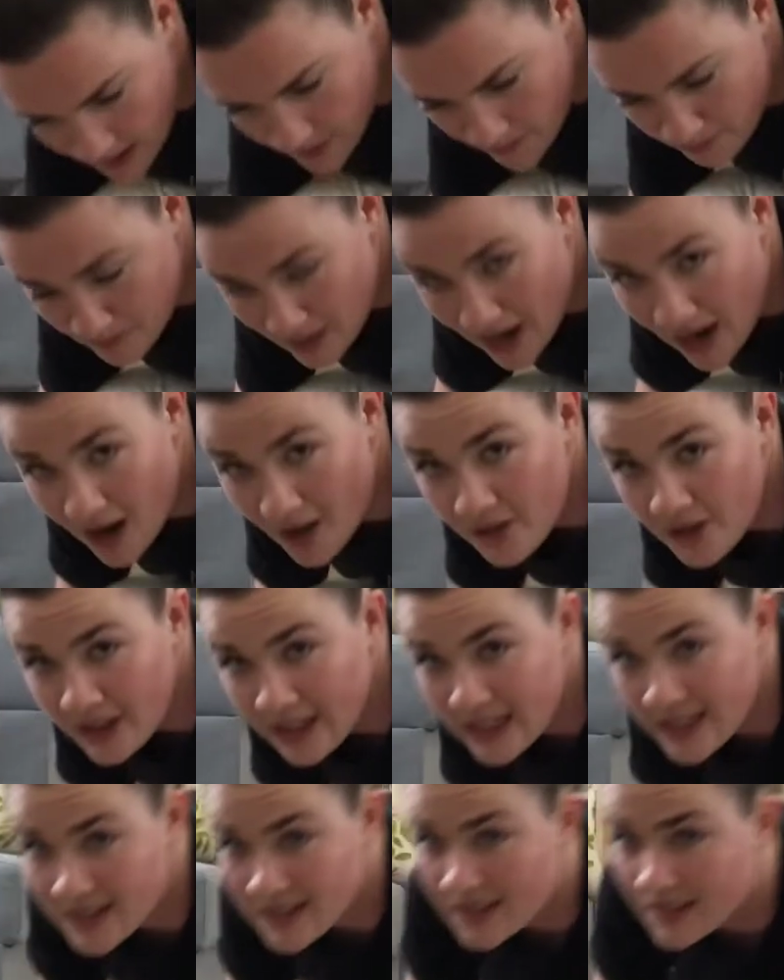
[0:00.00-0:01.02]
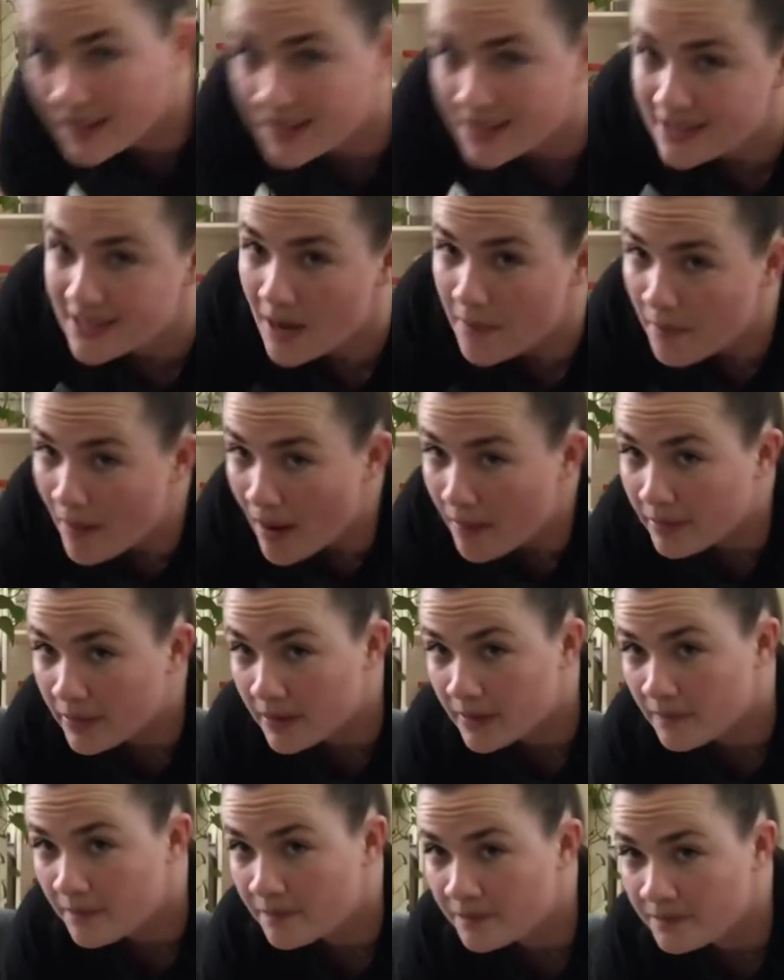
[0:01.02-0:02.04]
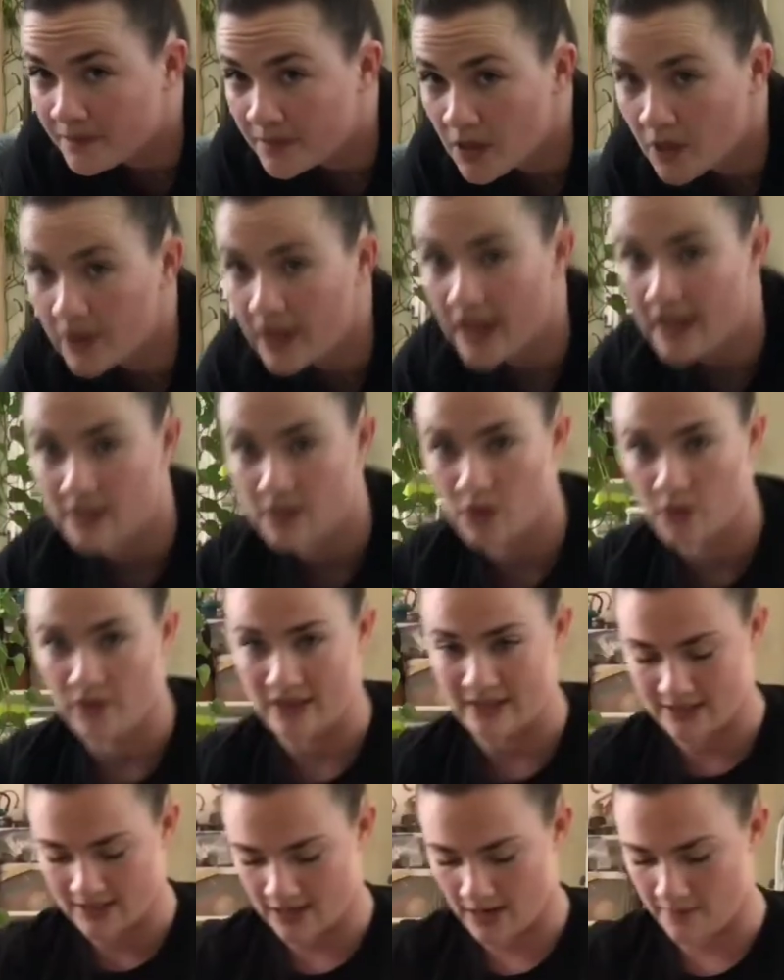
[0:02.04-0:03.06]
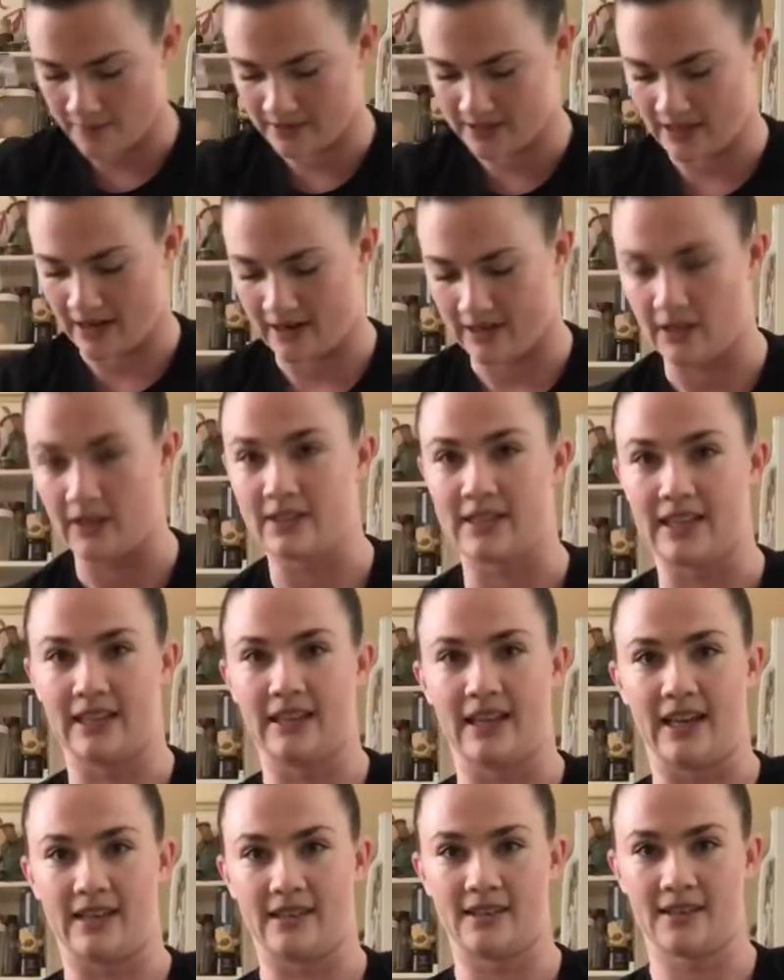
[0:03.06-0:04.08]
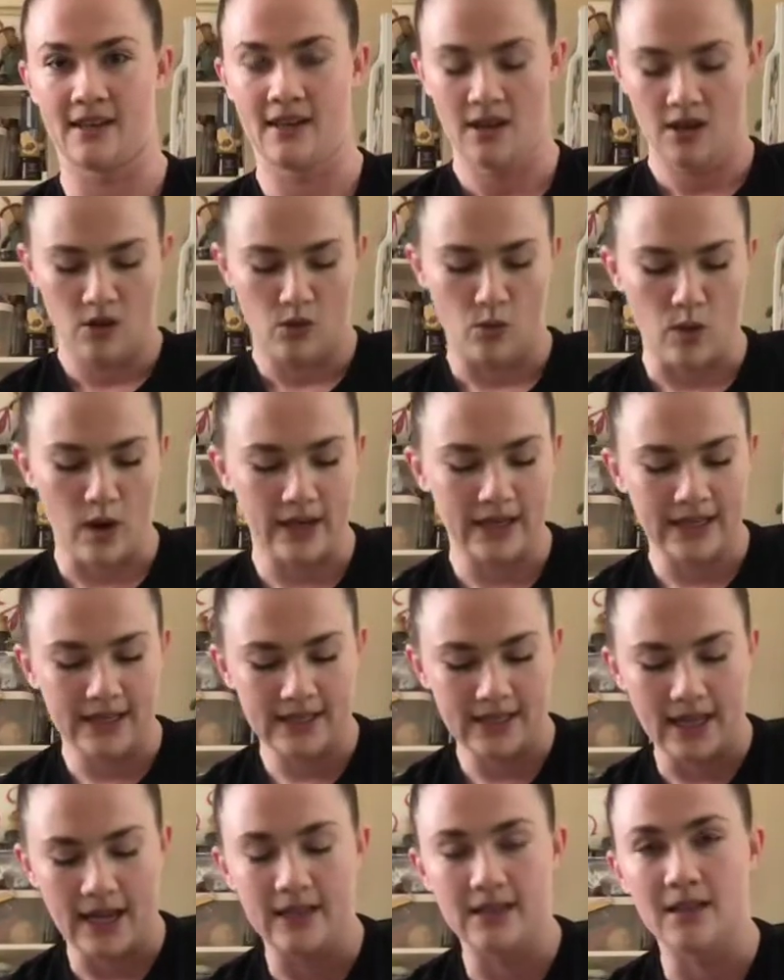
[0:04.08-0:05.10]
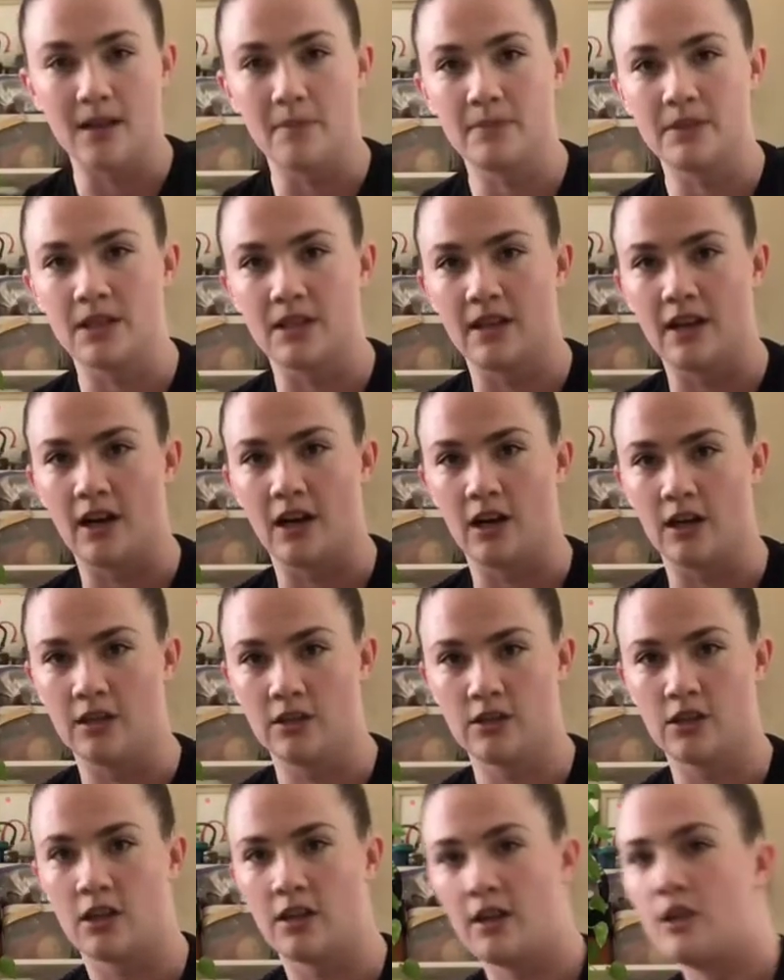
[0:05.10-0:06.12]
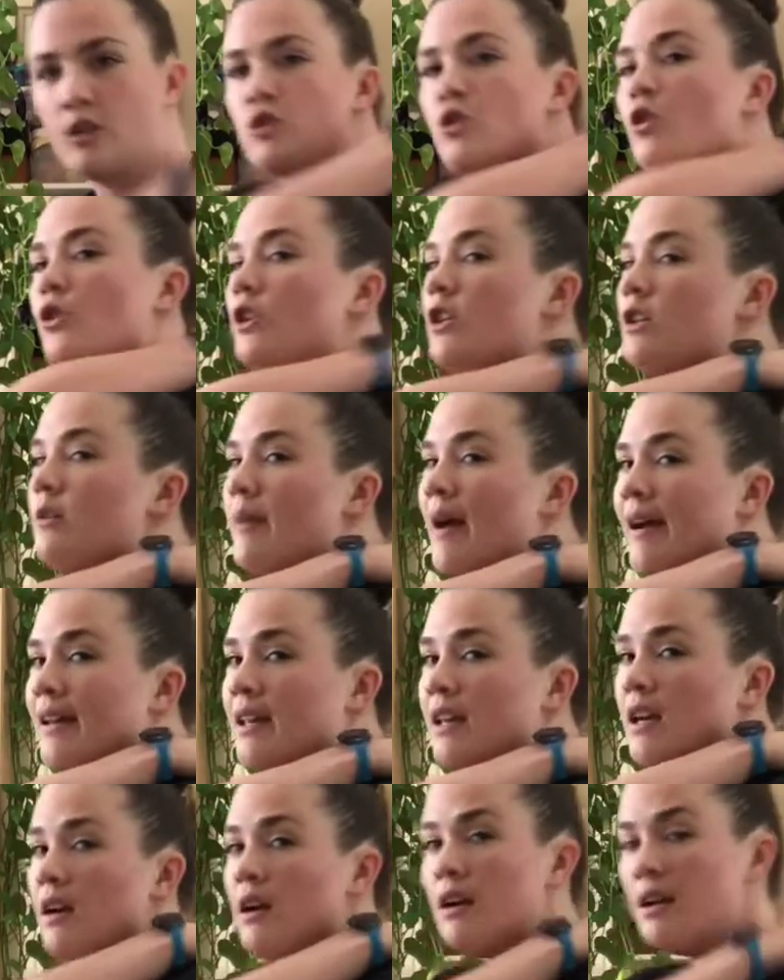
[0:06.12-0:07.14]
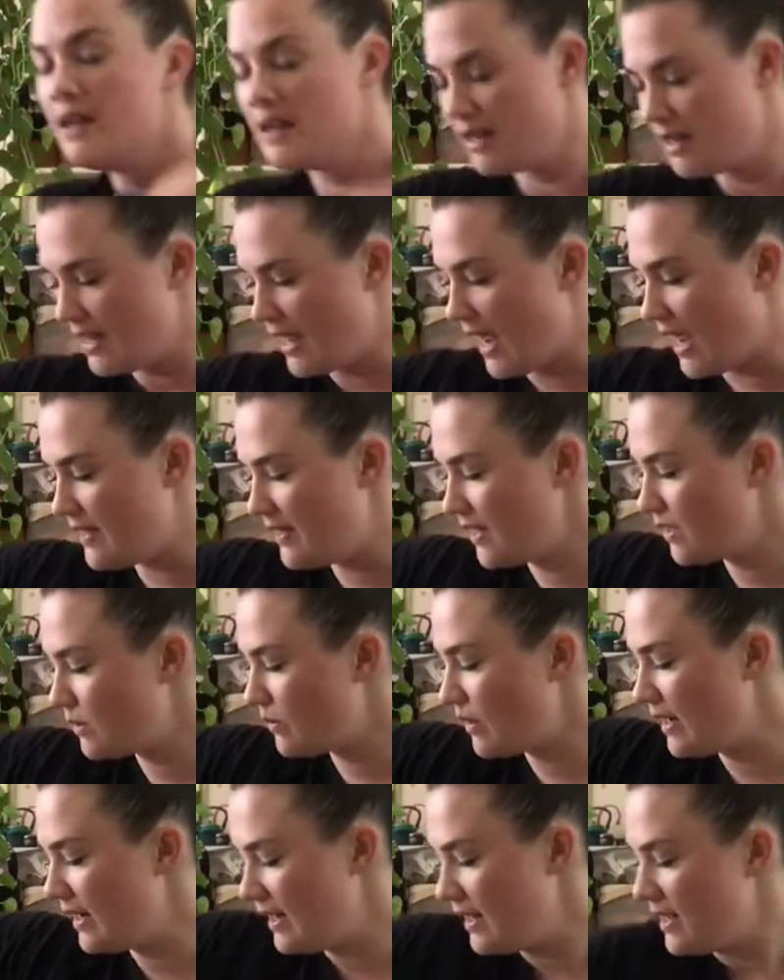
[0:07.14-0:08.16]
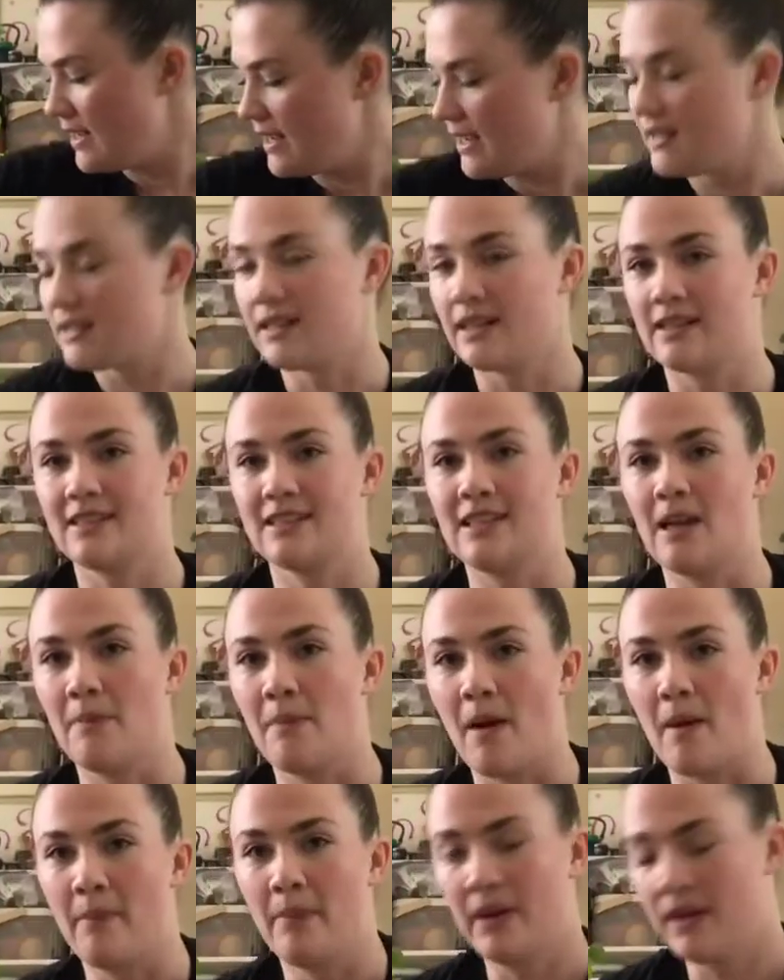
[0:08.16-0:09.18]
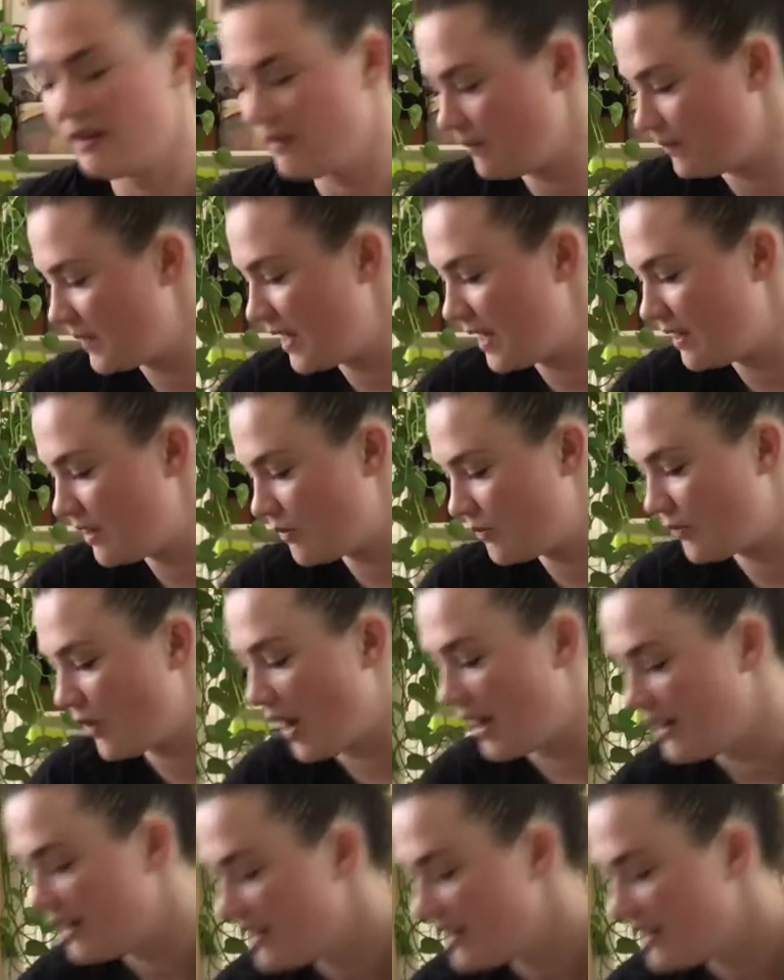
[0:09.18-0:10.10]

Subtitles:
My other knee is going to step up. Okay, so if I sit up, it kind of looks like this. One knee slides up to their shoulder back here, and this one is going to step up in the front.